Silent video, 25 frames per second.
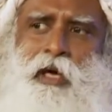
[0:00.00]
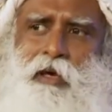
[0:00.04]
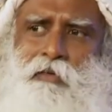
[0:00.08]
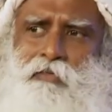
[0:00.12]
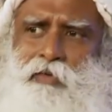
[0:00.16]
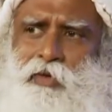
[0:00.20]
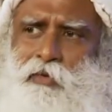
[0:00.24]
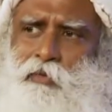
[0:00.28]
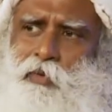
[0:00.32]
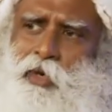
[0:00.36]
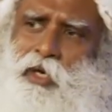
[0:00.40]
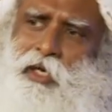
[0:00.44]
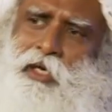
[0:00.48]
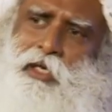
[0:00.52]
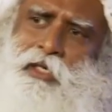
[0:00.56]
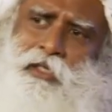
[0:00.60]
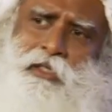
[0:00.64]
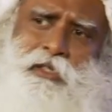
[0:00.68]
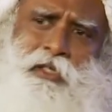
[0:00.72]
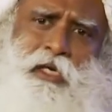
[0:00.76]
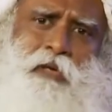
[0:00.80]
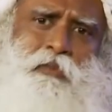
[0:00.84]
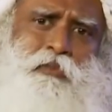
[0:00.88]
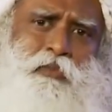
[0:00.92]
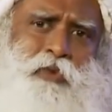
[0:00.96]
everyone
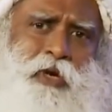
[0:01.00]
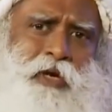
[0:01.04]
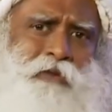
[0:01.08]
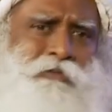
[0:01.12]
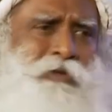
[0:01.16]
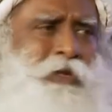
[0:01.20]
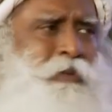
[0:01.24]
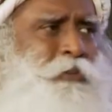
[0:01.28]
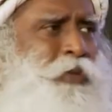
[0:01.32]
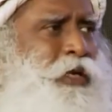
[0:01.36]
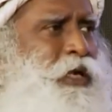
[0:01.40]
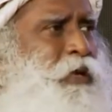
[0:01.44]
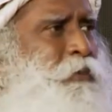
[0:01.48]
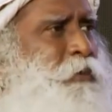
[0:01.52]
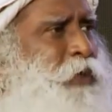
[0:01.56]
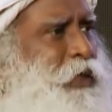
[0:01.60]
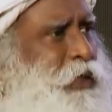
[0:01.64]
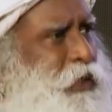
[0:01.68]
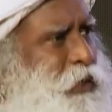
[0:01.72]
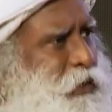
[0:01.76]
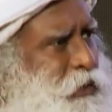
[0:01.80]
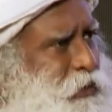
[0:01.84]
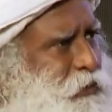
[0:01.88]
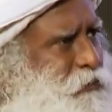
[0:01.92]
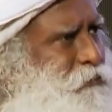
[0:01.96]
in some way will become
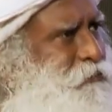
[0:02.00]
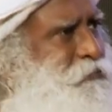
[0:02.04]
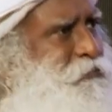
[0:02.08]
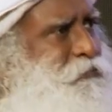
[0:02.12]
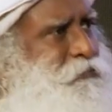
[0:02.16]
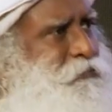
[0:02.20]
a leader.